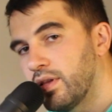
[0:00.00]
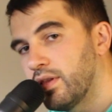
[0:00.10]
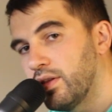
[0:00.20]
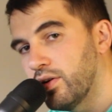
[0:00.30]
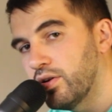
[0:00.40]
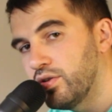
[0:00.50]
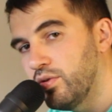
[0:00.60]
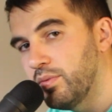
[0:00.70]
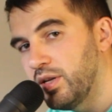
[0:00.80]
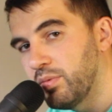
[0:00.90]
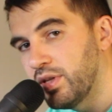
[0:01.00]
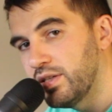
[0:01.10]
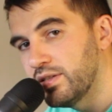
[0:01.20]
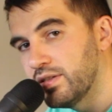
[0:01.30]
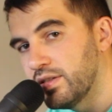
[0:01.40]
There are too many
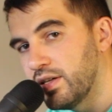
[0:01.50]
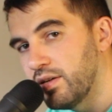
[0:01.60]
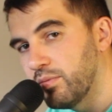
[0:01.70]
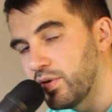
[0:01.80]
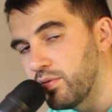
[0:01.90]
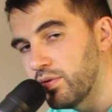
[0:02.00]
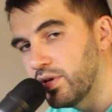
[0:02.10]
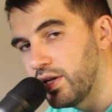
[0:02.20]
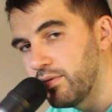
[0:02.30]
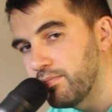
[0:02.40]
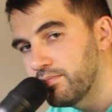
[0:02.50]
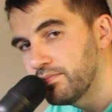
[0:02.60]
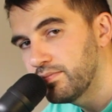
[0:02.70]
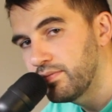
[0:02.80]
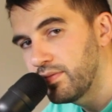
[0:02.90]
places that I'm recording.
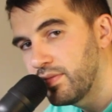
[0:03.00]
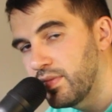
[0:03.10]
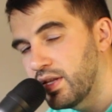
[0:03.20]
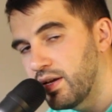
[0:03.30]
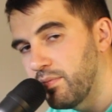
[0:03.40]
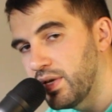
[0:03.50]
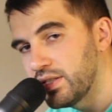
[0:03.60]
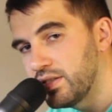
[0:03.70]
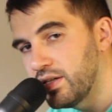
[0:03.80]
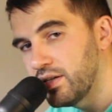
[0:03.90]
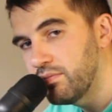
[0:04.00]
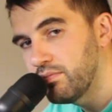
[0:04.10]
I messed up.